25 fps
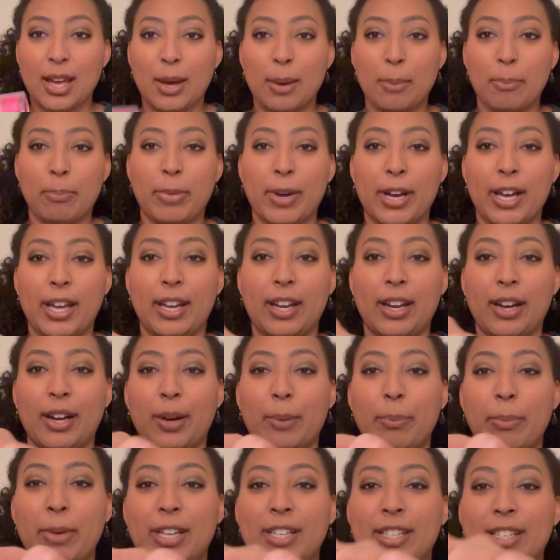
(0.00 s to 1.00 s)
But
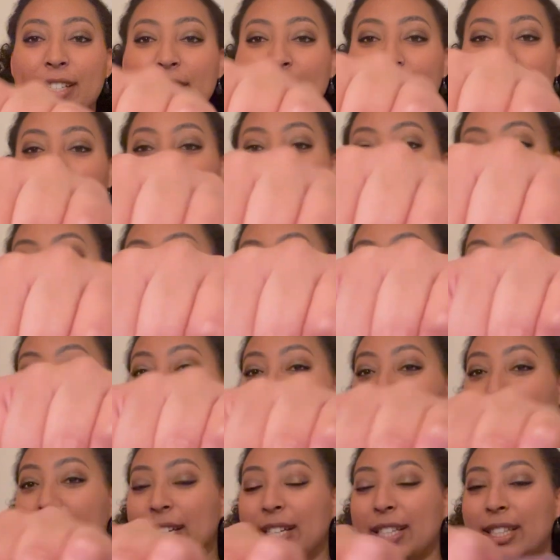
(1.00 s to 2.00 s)
it doesn't
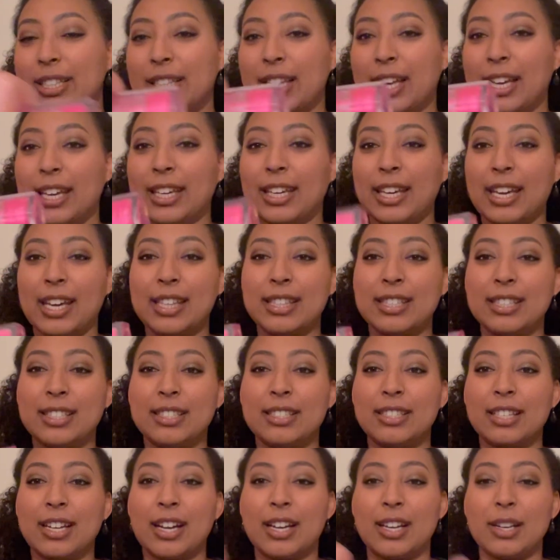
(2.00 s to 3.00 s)
look like it's
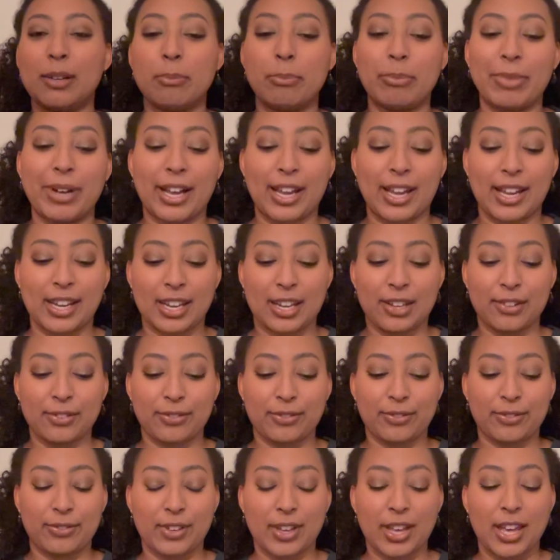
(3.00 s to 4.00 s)
done, but if
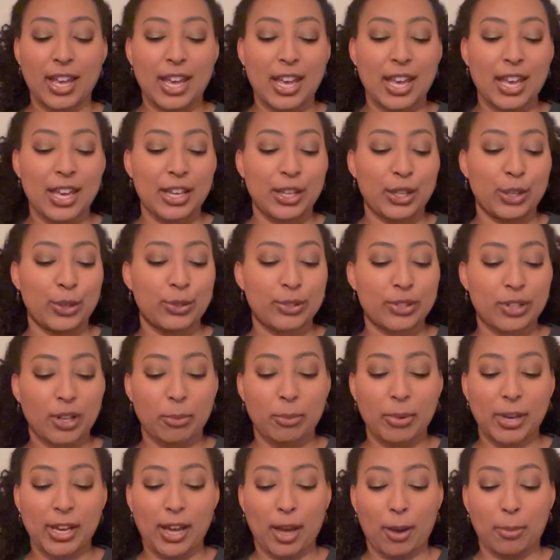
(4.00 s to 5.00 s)
you saw
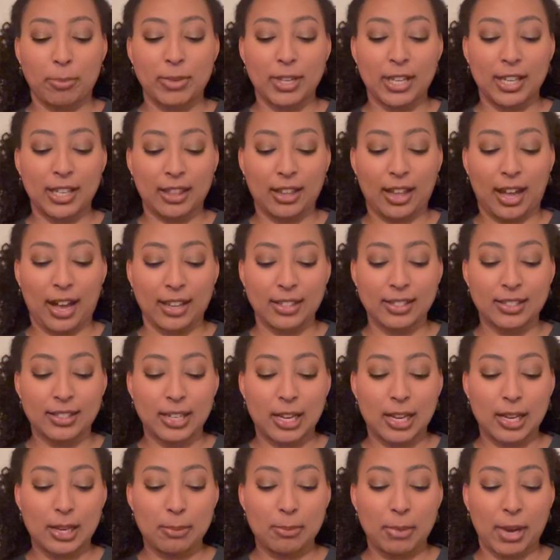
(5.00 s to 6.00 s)
my update last
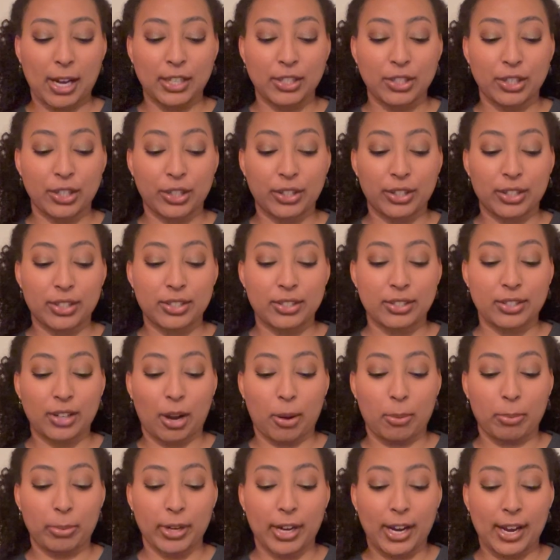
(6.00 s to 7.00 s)
time, I took the
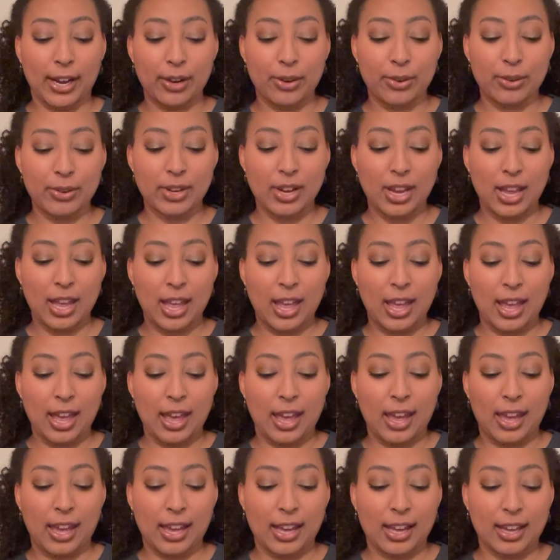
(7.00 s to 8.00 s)
stopper out,
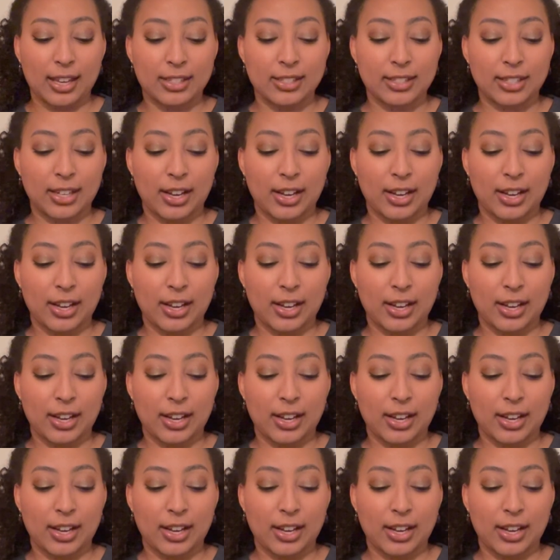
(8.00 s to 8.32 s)
and